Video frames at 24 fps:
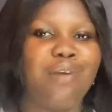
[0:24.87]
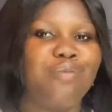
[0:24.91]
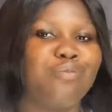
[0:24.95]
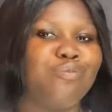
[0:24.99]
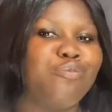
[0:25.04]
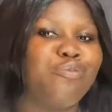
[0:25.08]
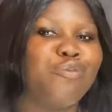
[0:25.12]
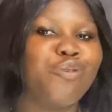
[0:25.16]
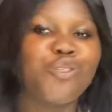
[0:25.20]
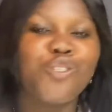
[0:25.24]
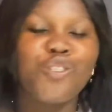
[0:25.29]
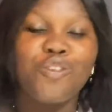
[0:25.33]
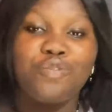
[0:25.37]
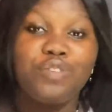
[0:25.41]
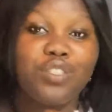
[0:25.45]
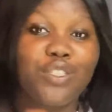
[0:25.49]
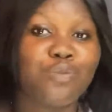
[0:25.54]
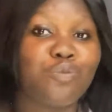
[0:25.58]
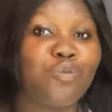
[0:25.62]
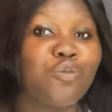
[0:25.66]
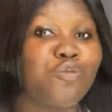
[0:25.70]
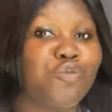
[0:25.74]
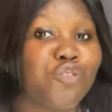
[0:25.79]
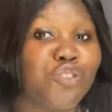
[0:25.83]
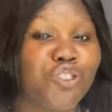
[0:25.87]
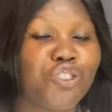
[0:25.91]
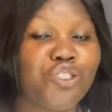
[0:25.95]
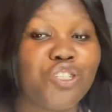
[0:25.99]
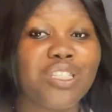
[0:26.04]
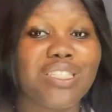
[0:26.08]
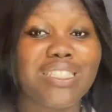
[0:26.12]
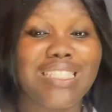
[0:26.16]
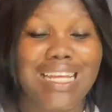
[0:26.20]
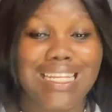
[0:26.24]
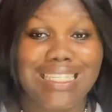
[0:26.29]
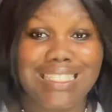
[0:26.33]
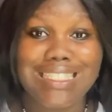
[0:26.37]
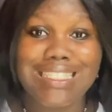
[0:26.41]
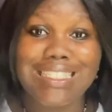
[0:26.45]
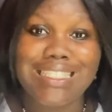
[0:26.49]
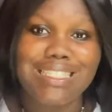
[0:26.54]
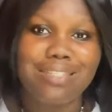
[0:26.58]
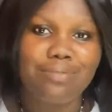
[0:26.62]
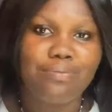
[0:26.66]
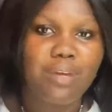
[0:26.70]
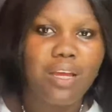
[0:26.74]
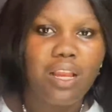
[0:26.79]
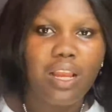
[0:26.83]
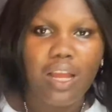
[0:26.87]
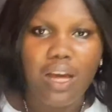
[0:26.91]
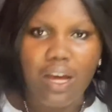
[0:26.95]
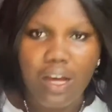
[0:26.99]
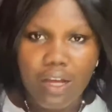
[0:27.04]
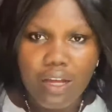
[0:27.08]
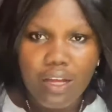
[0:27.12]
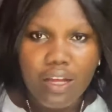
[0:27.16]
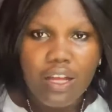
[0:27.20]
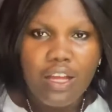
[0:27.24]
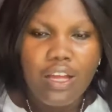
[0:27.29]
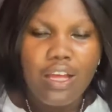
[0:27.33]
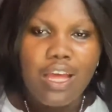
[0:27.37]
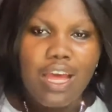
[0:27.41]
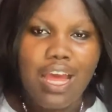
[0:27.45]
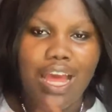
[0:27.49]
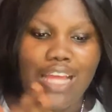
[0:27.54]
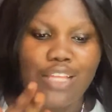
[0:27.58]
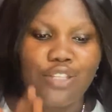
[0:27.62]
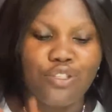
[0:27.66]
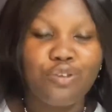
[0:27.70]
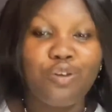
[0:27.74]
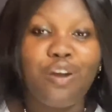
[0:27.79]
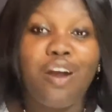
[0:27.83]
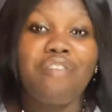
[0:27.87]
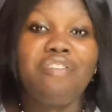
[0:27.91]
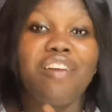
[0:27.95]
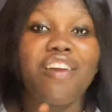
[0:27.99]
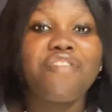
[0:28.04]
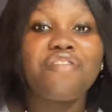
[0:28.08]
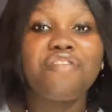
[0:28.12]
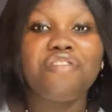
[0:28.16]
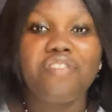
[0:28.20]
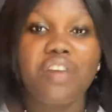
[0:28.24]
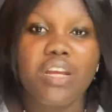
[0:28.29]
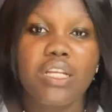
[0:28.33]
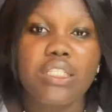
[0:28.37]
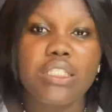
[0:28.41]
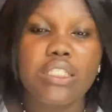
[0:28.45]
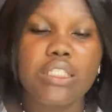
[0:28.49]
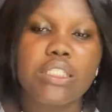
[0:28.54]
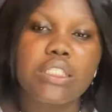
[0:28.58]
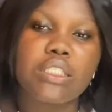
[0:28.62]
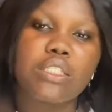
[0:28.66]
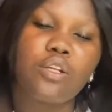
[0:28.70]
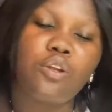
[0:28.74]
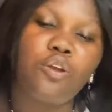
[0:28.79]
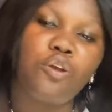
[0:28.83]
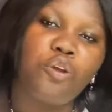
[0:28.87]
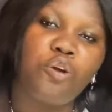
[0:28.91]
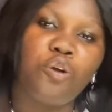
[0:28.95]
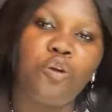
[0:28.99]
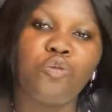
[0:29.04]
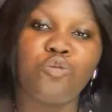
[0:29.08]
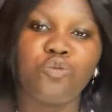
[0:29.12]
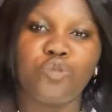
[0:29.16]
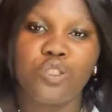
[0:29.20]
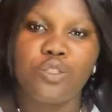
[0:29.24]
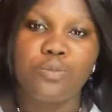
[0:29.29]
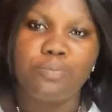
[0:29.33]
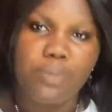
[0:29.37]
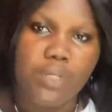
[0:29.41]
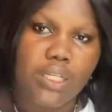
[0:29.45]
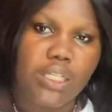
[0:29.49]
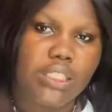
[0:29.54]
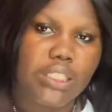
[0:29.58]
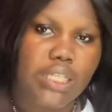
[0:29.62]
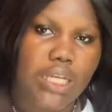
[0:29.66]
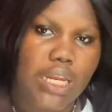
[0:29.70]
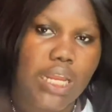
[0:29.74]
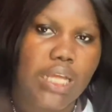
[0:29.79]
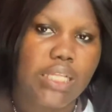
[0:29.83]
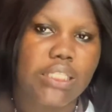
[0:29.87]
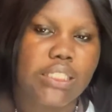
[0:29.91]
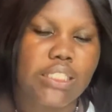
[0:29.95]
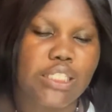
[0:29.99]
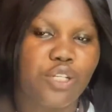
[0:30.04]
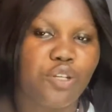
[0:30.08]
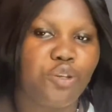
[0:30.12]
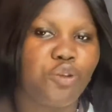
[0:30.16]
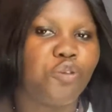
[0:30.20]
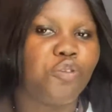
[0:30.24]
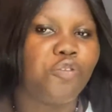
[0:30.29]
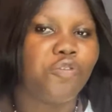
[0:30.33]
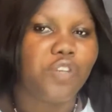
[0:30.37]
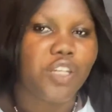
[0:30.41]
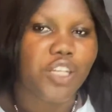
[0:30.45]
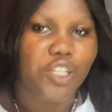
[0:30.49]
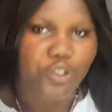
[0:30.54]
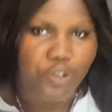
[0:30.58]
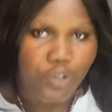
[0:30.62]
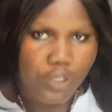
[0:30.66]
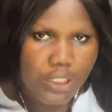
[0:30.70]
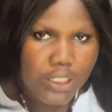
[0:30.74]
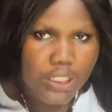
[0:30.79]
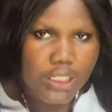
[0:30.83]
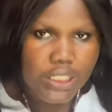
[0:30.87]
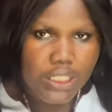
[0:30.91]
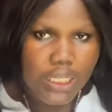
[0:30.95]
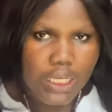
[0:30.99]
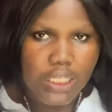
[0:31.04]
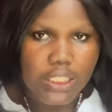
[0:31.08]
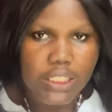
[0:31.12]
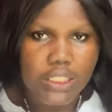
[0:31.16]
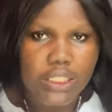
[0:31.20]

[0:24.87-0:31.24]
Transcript: Most of these provisions are similar, and so our reference law would be tenancy law of Lagos State.